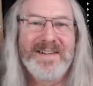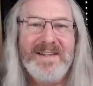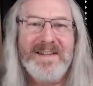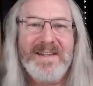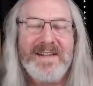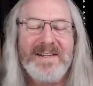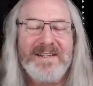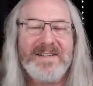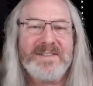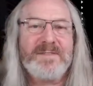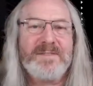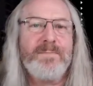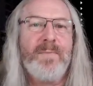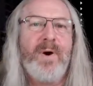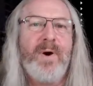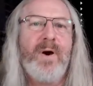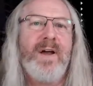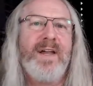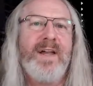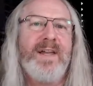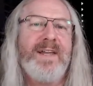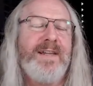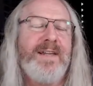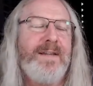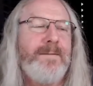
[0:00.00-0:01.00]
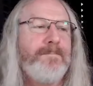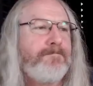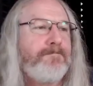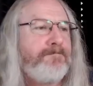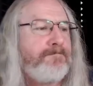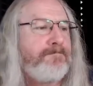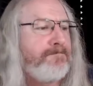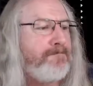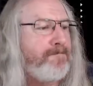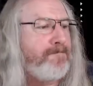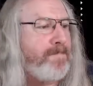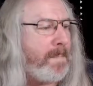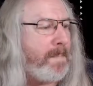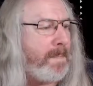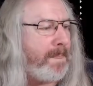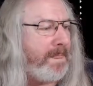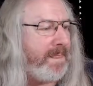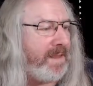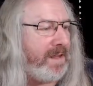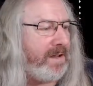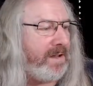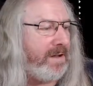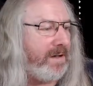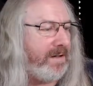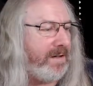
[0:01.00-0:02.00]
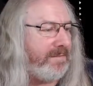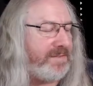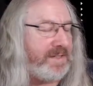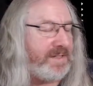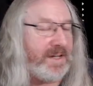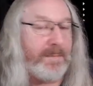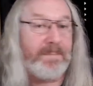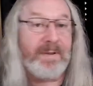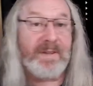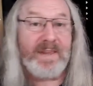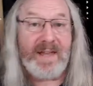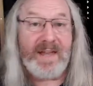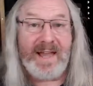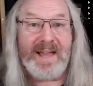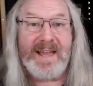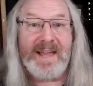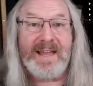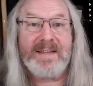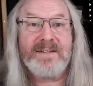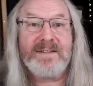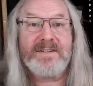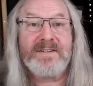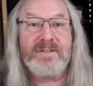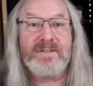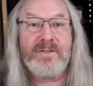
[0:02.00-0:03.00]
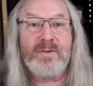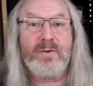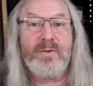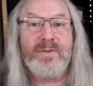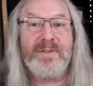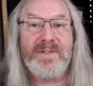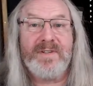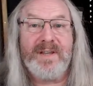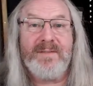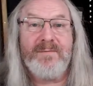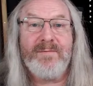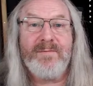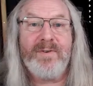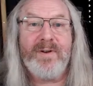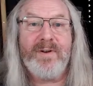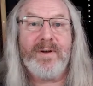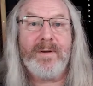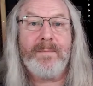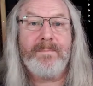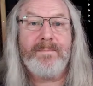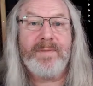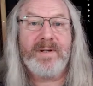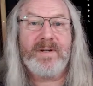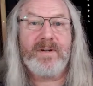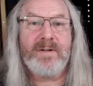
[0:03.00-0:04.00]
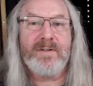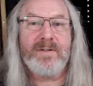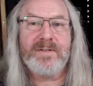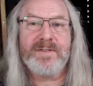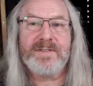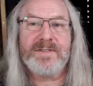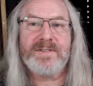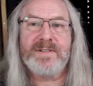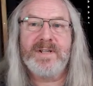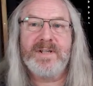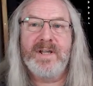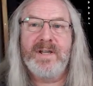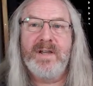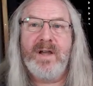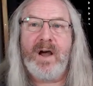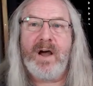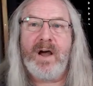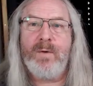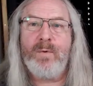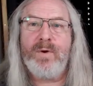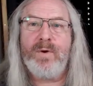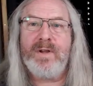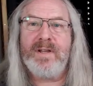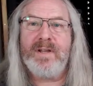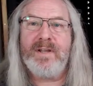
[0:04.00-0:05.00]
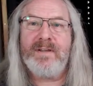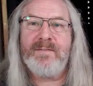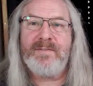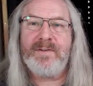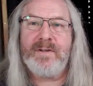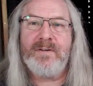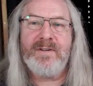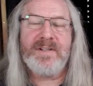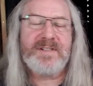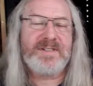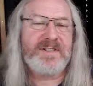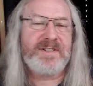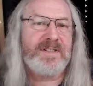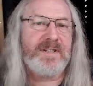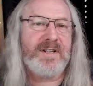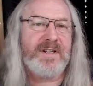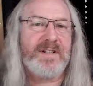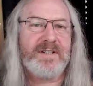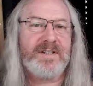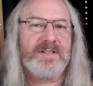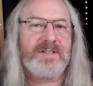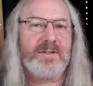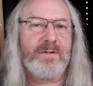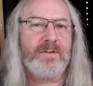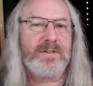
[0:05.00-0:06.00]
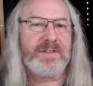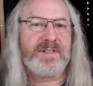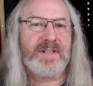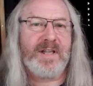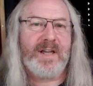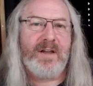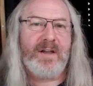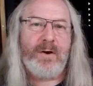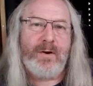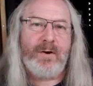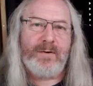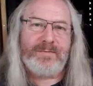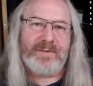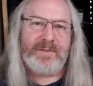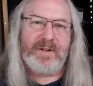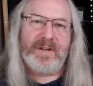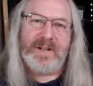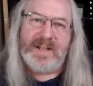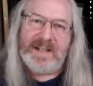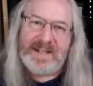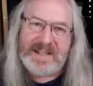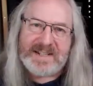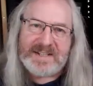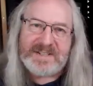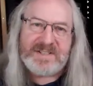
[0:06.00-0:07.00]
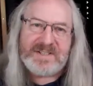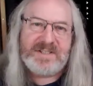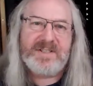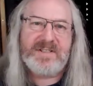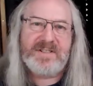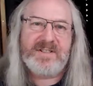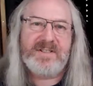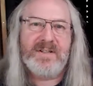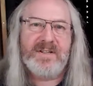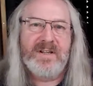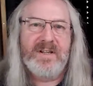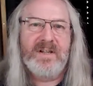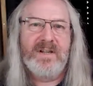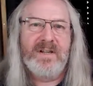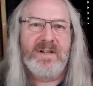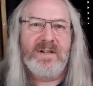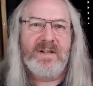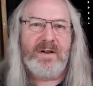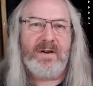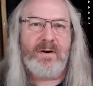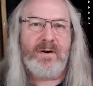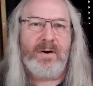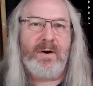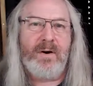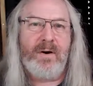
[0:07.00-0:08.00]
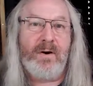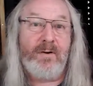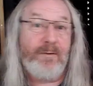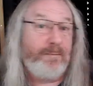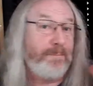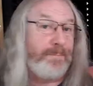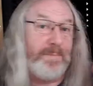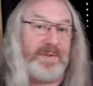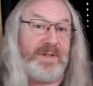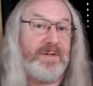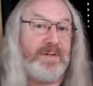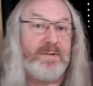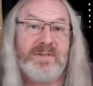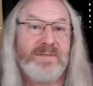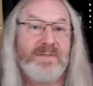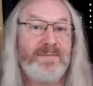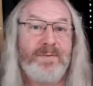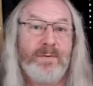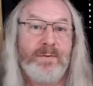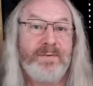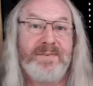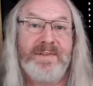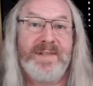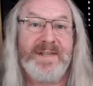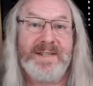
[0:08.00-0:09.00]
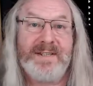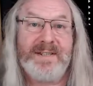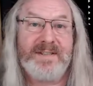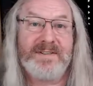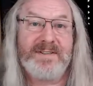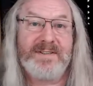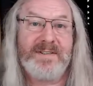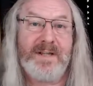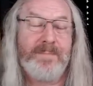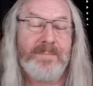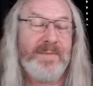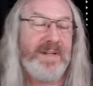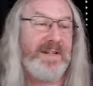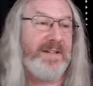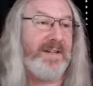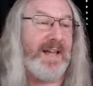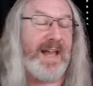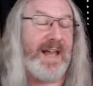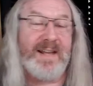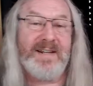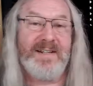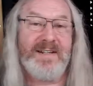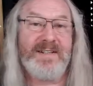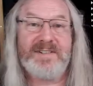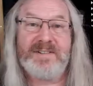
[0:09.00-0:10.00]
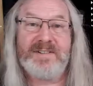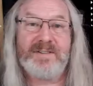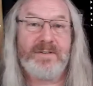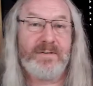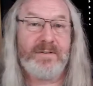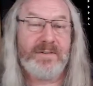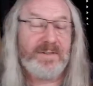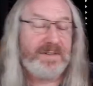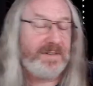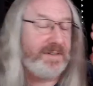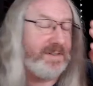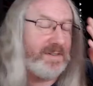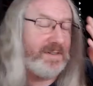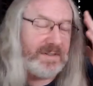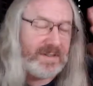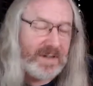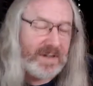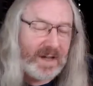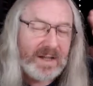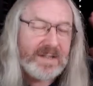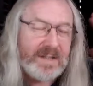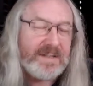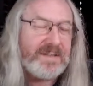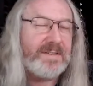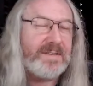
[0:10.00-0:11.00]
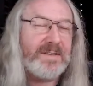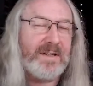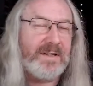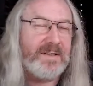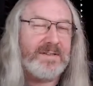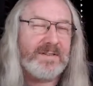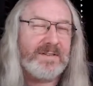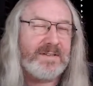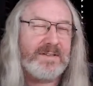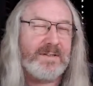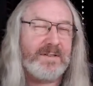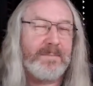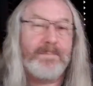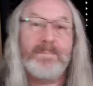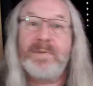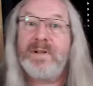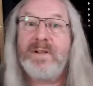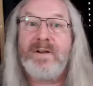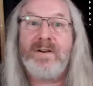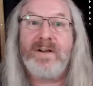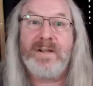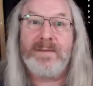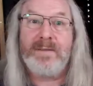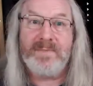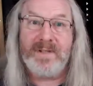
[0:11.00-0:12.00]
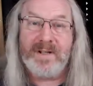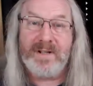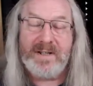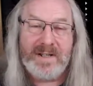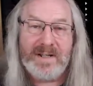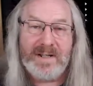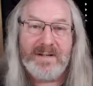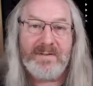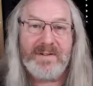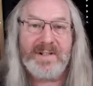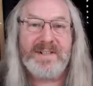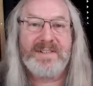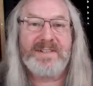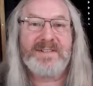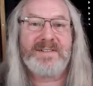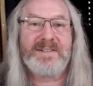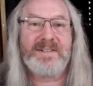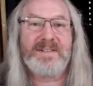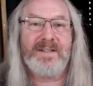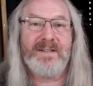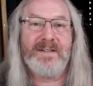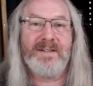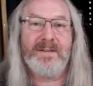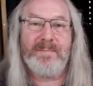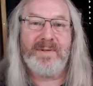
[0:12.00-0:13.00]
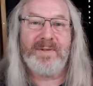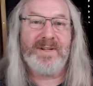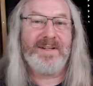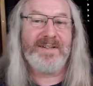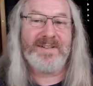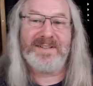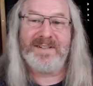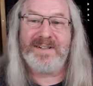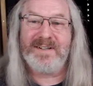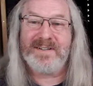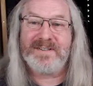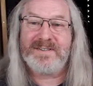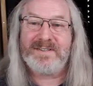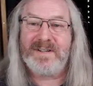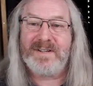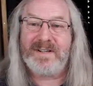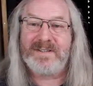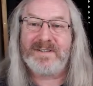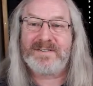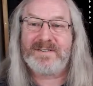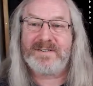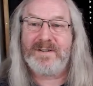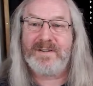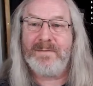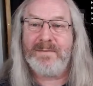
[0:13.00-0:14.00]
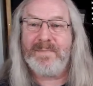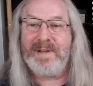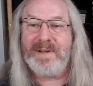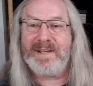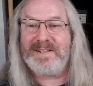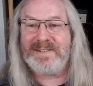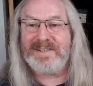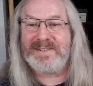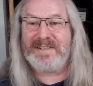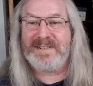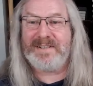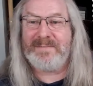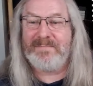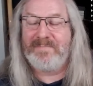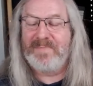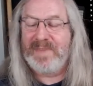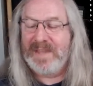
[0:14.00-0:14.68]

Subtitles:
is my kind of tip of the hat to John Denver, because if you listen to his songs, they are often lists of beautiful things. I mean, Annie's song is just sublime. The lyrics and the melody are just amazing.